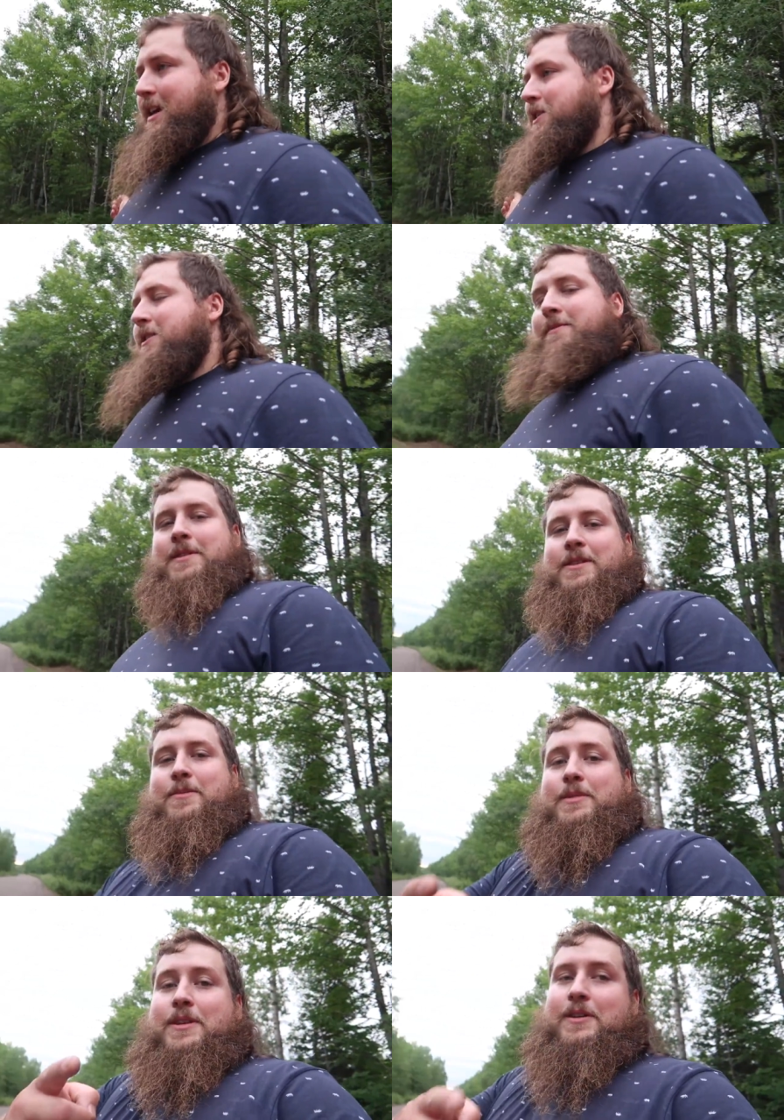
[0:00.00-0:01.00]
Comment
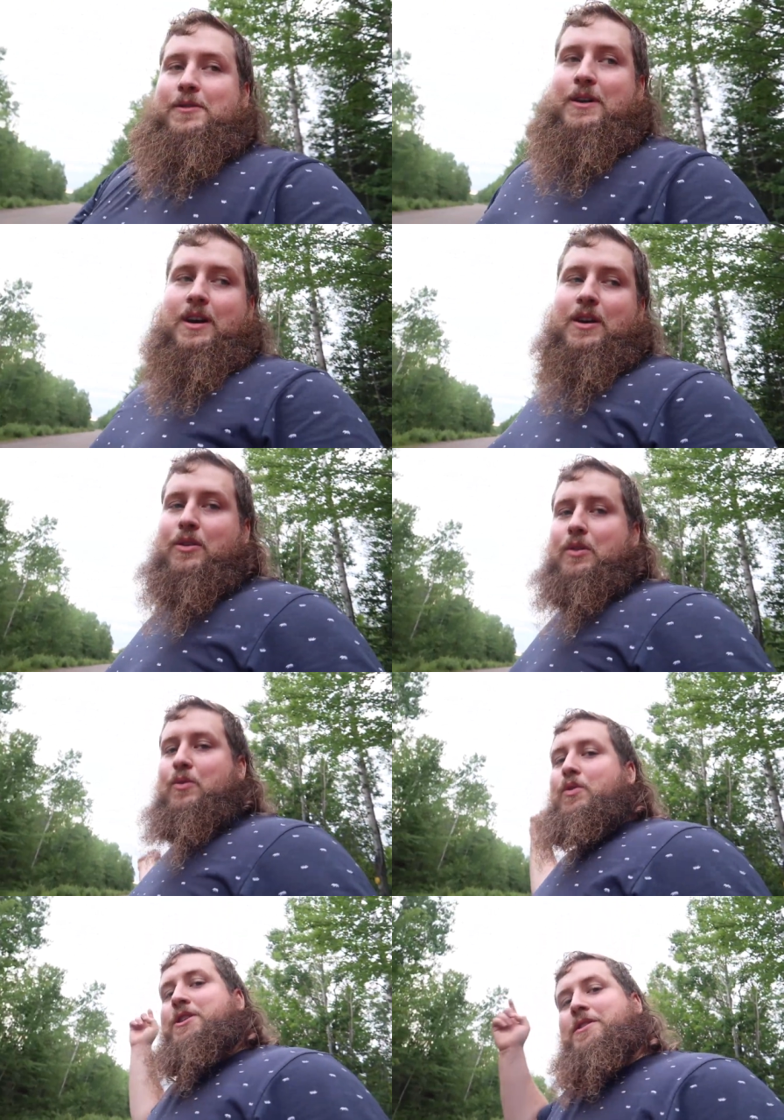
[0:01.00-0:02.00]
down below
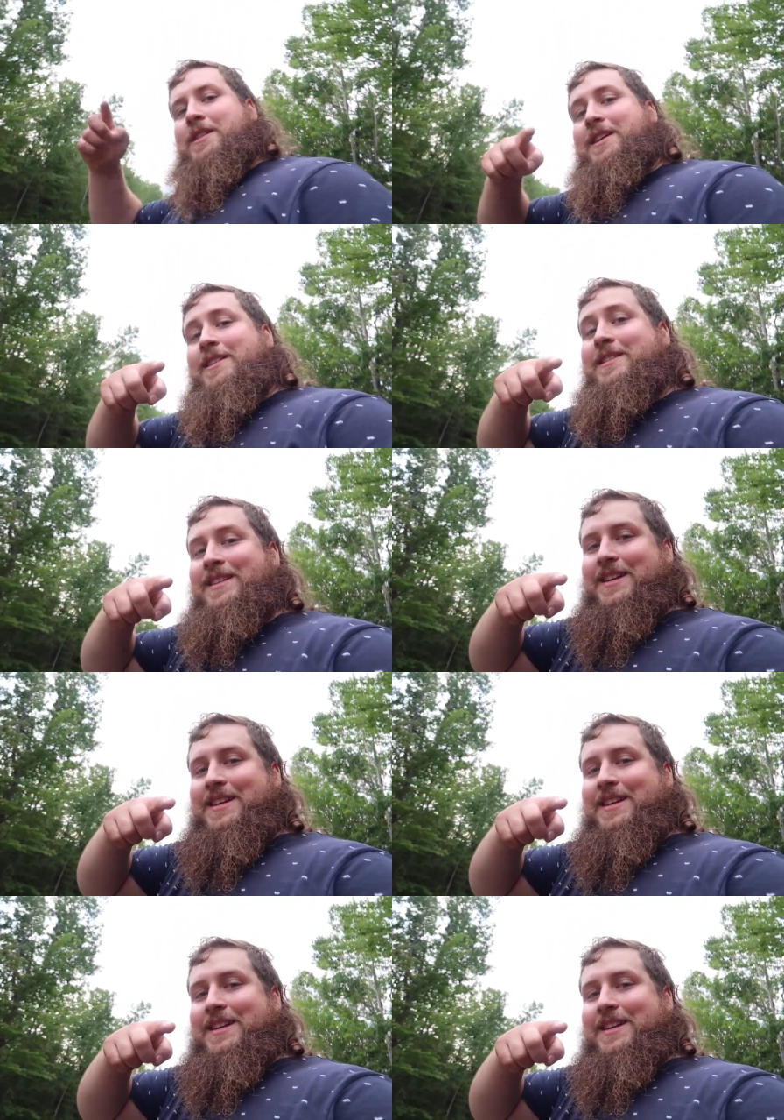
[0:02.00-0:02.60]
what you'd like to see